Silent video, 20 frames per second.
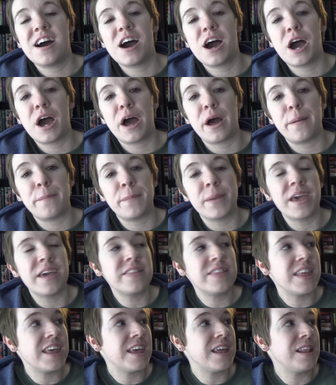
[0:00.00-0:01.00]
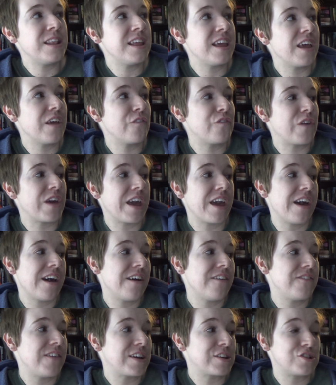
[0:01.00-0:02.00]
And then if I
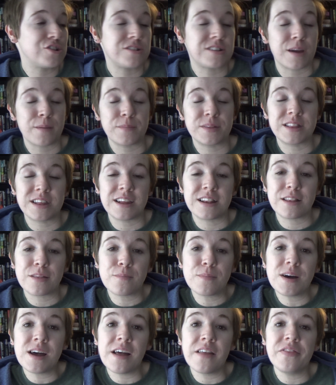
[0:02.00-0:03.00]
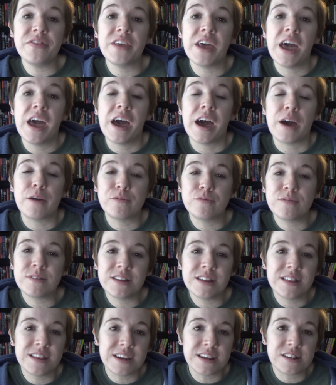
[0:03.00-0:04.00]
have extra time at the end of the month, I would
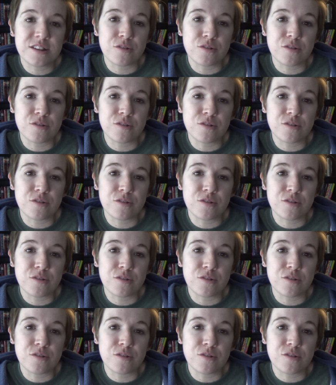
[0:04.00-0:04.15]
really like